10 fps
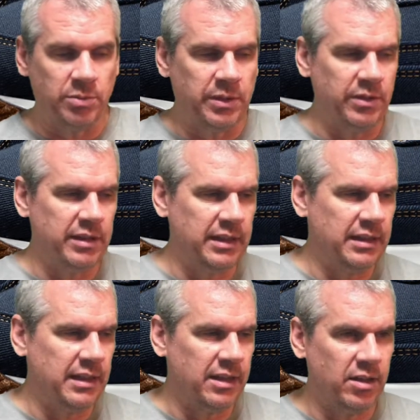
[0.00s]
about
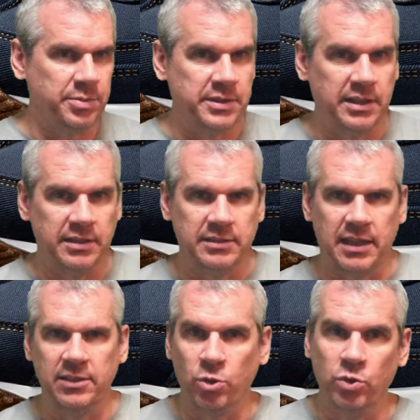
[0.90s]
the Obsidians
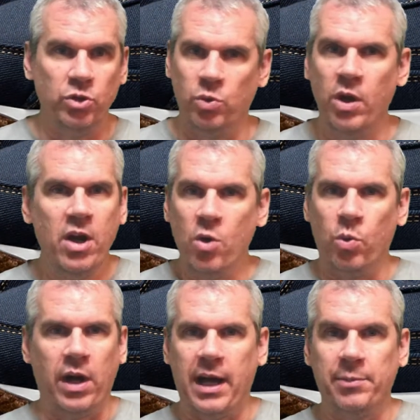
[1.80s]
that I don't know
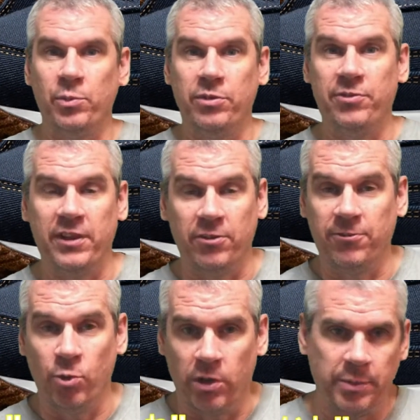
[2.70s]
what happened with figure
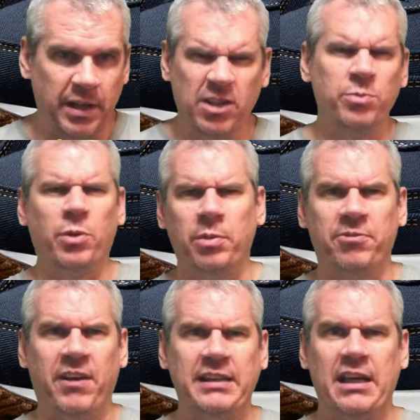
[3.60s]
4. I mean, I could probably
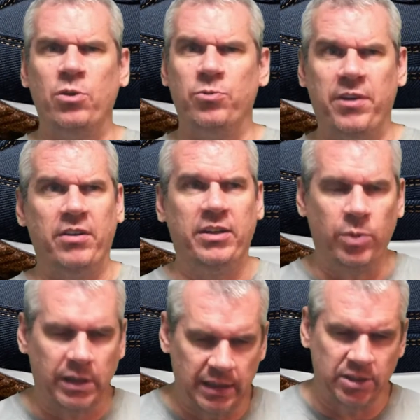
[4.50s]
find out very
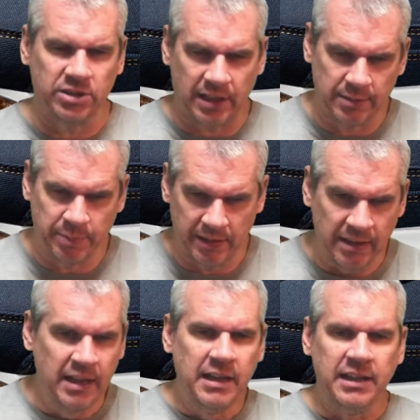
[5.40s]
quickly. Just type in,
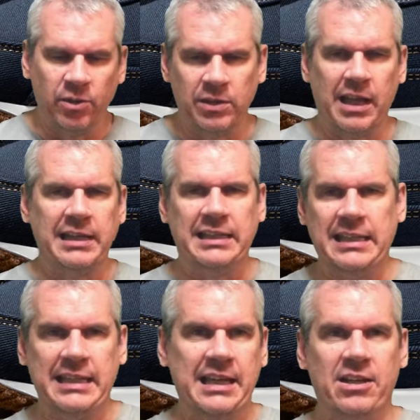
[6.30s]

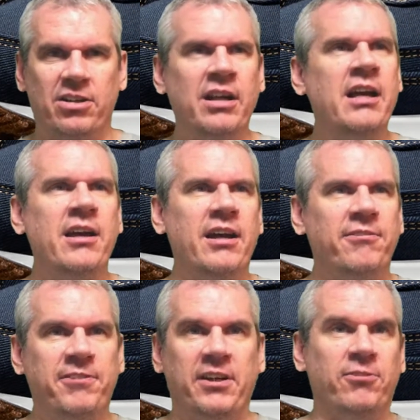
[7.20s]
Nike Air
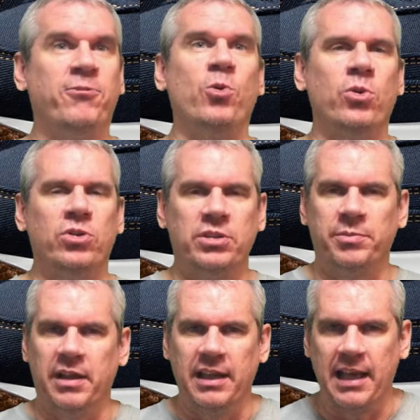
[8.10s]
figure 4 or
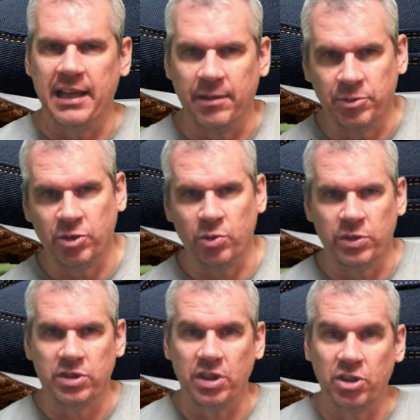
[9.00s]
something like that, and I'm sure
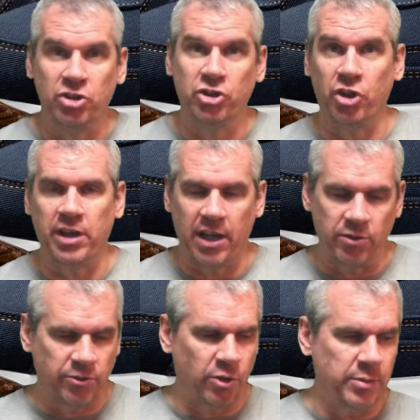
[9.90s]
it would churn it
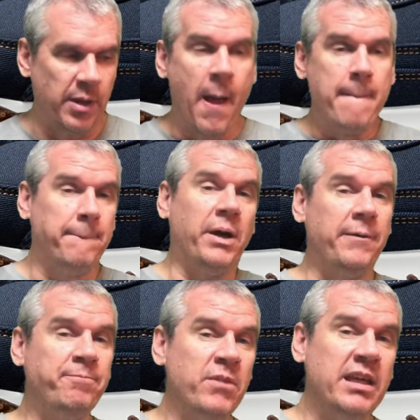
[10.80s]
out for me.
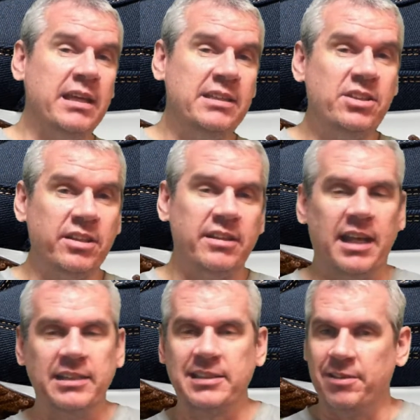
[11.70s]
But easier than
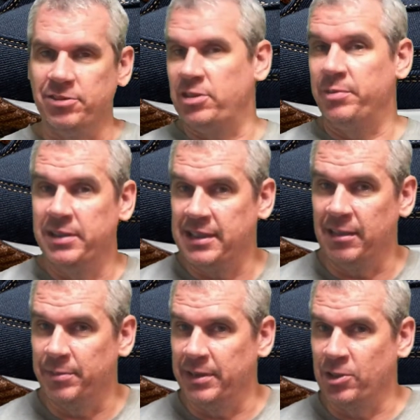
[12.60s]
that is having somebody
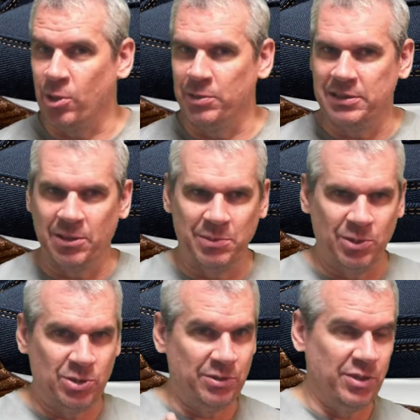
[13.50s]
tell me in the comments down
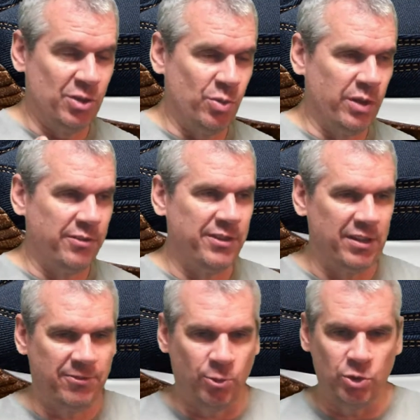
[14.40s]
below. So if you know what the
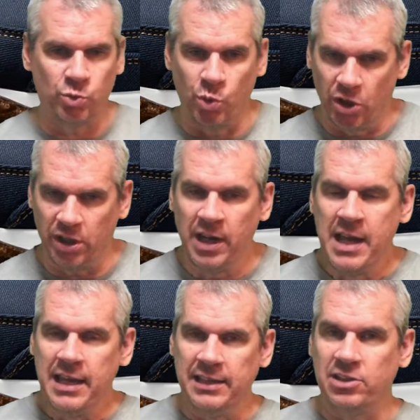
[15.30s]
figure 4s were
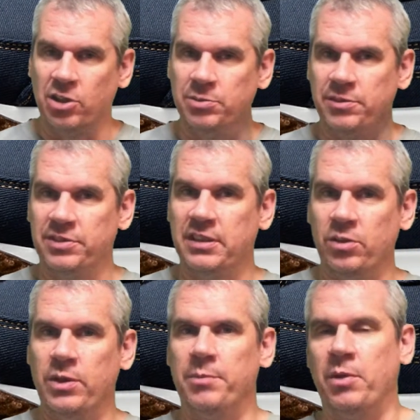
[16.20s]
in terms of
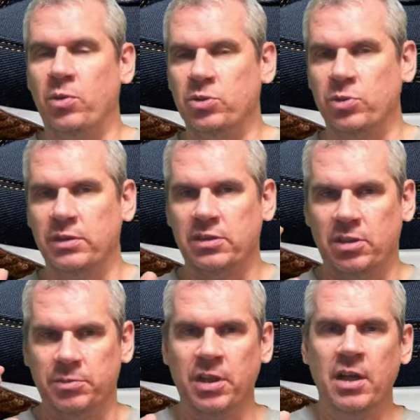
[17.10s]
silhouette, but also in
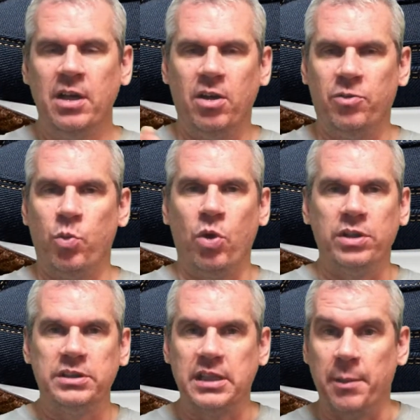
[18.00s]
terms of
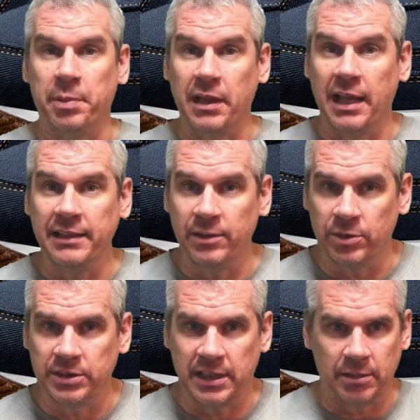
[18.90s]
what plant they
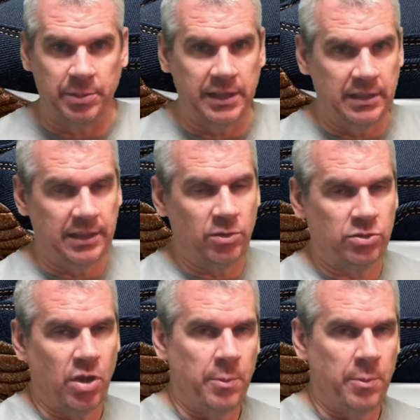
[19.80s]
were celebrating, like those